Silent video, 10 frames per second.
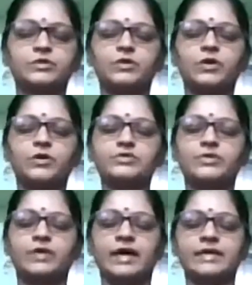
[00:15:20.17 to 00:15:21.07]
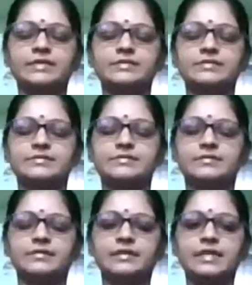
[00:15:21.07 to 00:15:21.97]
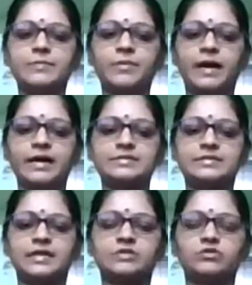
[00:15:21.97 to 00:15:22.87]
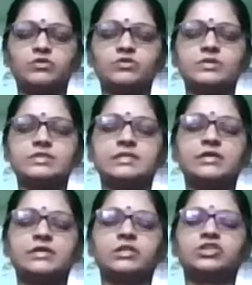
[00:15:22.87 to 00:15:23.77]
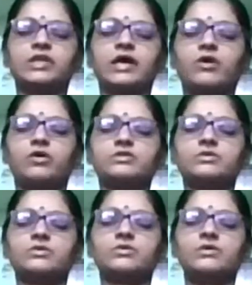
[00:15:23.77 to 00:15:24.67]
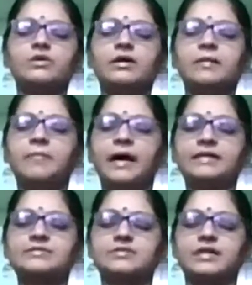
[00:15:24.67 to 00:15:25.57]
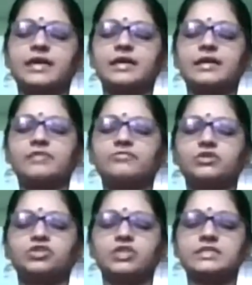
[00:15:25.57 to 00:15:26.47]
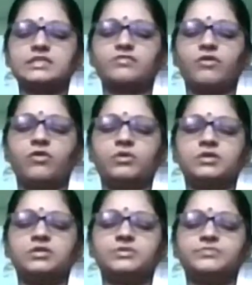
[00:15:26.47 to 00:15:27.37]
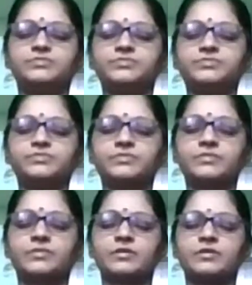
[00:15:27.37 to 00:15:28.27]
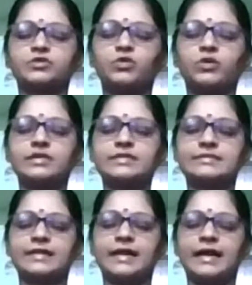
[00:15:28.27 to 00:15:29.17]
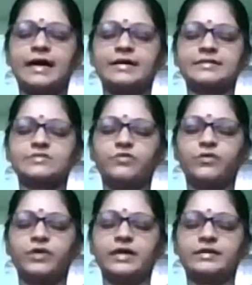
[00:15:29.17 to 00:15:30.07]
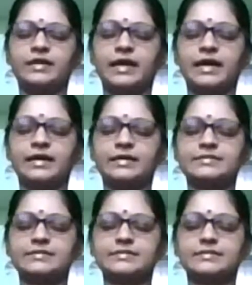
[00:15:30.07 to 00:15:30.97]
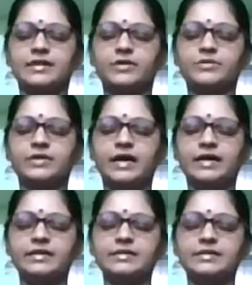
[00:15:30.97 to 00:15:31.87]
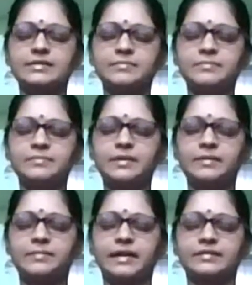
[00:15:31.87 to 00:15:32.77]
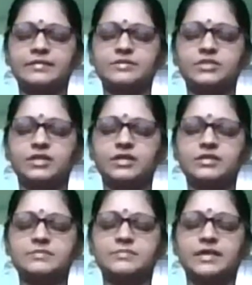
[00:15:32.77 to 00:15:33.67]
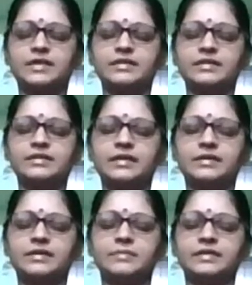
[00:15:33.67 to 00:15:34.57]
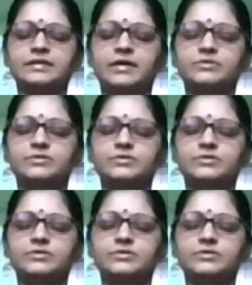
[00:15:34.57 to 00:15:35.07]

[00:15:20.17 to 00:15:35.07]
Close your eyes. Keep your back straight. Those who are sitting on the chair also, back straight. Lift your chest forward. Shoulders relaxed. Forehead relaxed. Now nice simple breath. Just breathe in and breathe out.